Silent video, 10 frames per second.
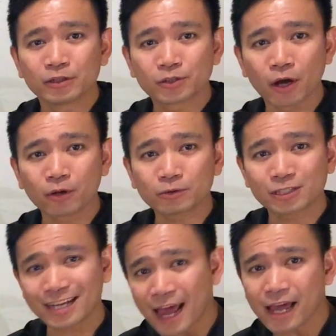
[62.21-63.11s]
So
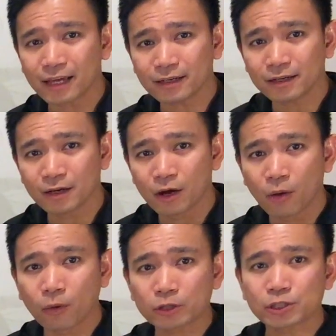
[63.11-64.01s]
today
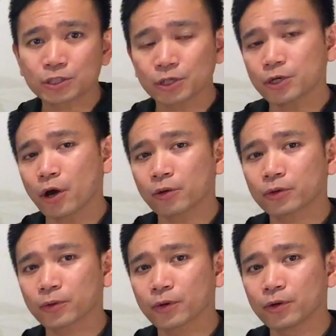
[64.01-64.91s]
we're just going to go
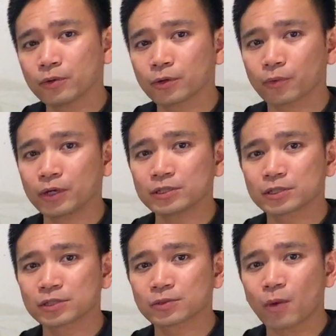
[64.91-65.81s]
through the
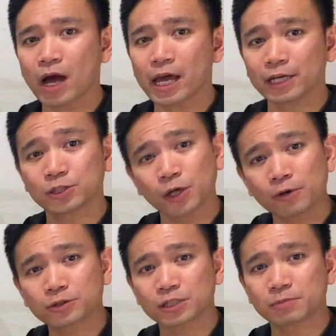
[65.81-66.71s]
reasons why I
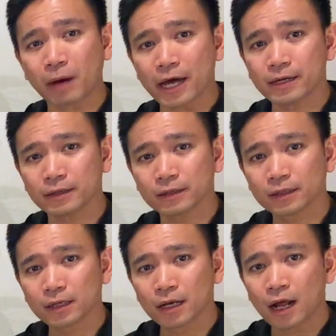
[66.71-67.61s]
chose this bike
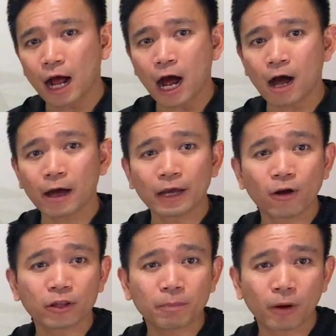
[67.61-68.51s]
and
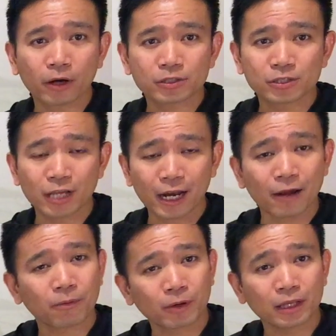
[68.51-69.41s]
all the parts that
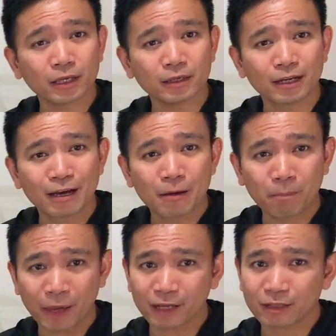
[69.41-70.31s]
I really
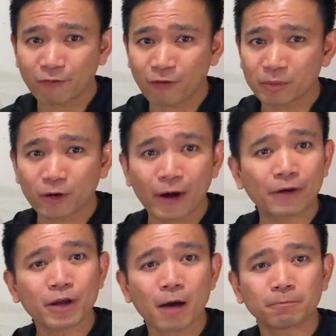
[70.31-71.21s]
picked from the
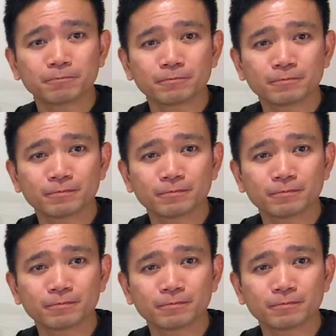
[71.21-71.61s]
ground up.